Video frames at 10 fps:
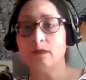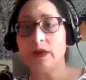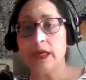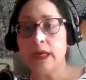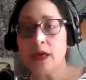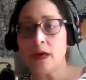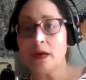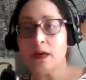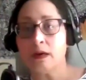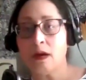we
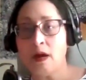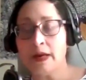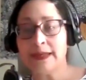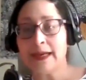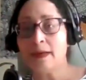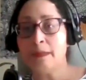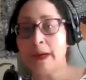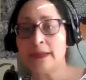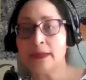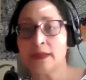hear on a daily
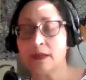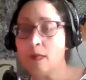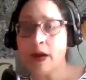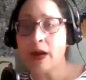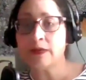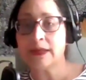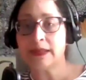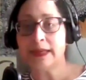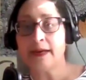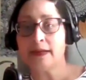basis, someone else has
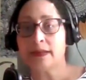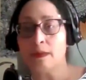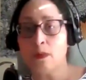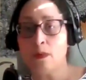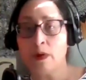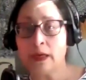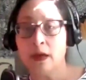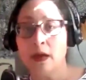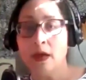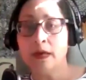said it at some point.
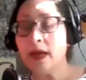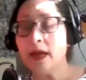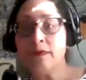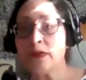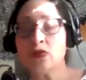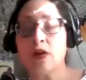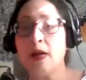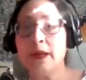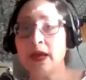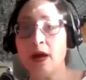None of us are
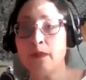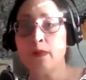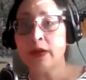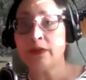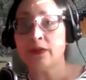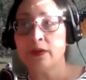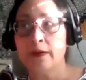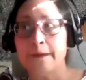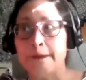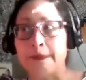coming up with
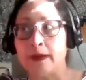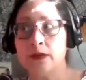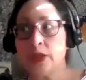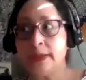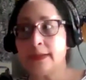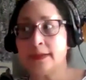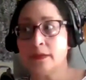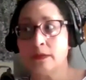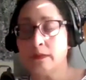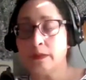just
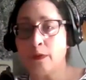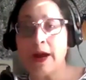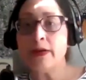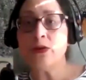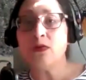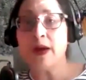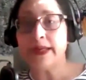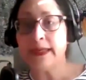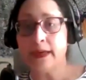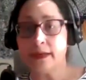brand new
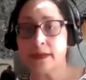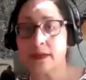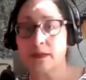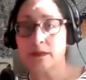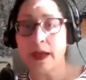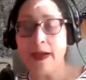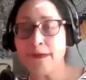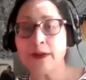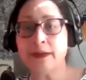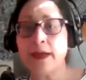ideas.
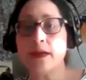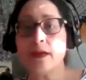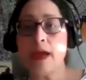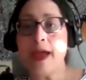Everything